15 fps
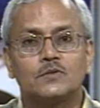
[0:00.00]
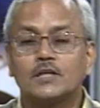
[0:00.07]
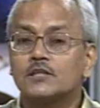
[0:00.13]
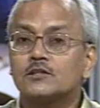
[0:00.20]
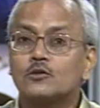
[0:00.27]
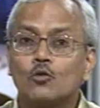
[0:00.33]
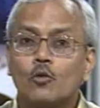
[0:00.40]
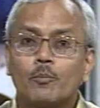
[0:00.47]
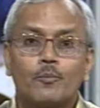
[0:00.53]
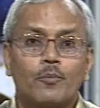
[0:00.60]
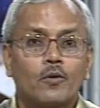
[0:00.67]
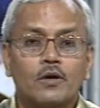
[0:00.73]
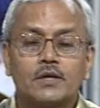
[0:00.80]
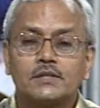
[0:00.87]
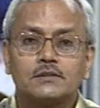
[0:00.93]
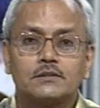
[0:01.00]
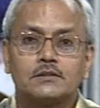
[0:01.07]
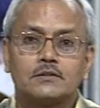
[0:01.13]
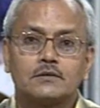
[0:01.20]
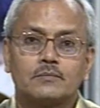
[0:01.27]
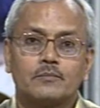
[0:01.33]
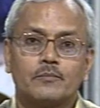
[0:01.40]
There is no
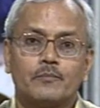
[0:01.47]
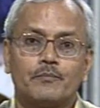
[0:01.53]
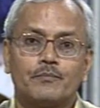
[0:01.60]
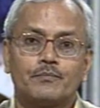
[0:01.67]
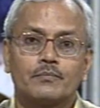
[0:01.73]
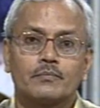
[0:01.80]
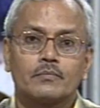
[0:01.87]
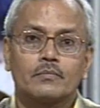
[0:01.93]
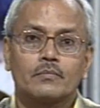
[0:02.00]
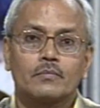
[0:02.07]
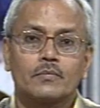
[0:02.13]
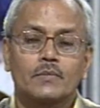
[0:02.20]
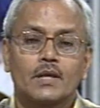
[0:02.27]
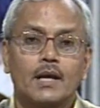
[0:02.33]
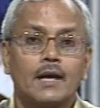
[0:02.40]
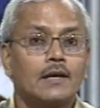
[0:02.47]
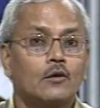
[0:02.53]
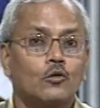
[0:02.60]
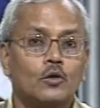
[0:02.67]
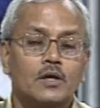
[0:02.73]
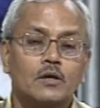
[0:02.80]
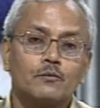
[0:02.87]
point
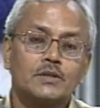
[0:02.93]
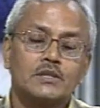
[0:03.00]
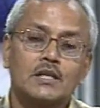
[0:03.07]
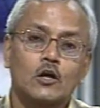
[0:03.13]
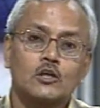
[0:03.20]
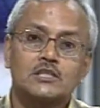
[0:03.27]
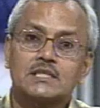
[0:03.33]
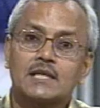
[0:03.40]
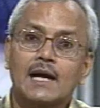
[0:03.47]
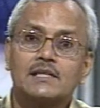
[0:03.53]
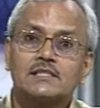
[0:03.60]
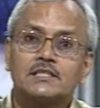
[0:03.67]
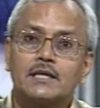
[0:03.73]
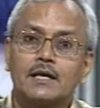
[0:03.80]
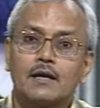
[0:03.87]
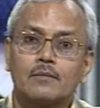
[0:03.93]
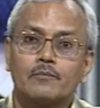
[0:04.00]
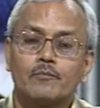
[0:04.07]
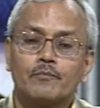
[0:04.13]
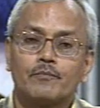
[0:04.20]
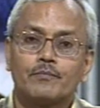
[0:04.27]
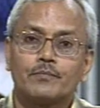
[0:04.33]
in looking with nostalgia
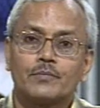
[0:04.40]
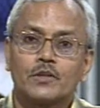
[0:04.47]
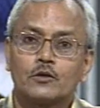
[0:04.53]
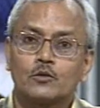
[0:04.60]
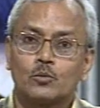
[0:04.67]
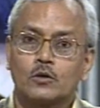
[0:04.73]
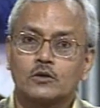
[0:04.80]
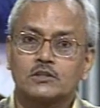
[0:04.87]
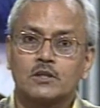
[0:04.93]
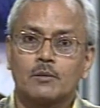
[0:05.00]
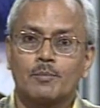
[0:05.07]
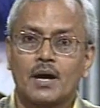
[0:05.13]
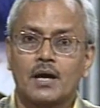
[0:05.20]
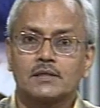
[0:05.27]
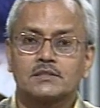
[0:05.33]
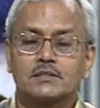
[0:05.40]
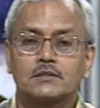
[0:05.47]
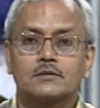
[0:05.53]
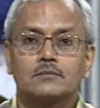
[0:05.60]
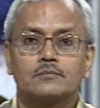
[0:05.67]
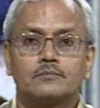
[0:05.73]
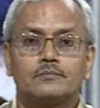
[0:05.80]
towards the
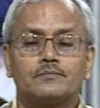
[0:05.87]
past.